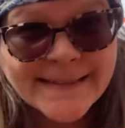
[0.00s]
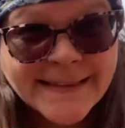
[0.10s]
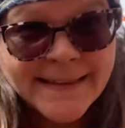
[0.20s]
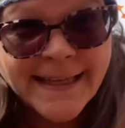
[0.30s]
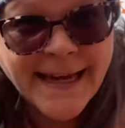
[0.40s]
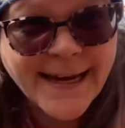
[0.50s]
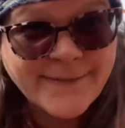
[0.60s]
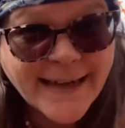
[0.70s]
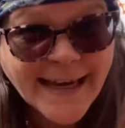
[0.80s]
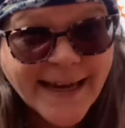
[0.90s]
There
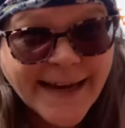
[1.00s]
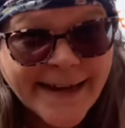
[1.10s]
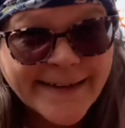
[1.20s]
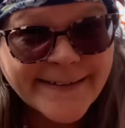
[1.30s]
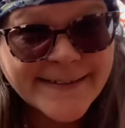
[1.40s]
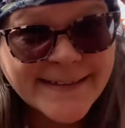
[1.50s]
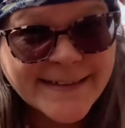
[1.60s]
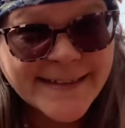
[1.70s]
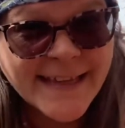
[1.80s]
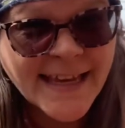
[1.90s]
we go.
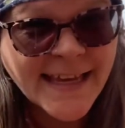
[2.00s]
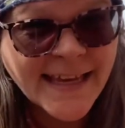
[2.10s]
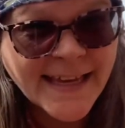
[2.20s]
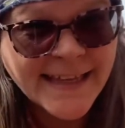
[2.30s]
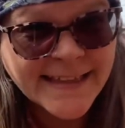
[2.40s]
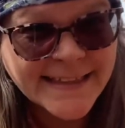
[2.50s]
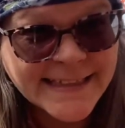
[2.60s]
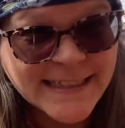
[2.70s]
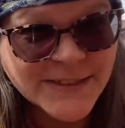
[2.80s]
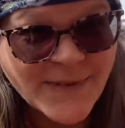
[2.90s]

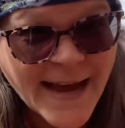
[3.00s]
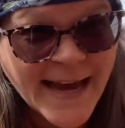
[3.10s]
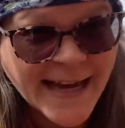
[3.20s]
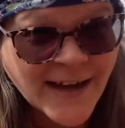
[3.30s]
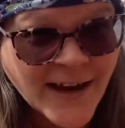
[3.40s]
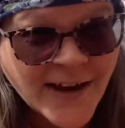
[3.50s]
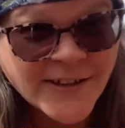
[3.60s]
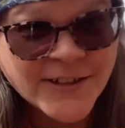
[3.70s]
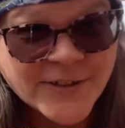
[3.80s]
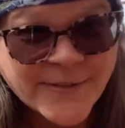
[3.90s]
This is why I call
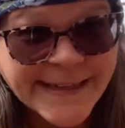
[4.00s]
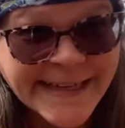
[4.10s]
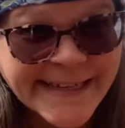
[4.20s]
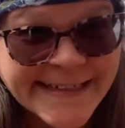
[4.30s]
her Winnie.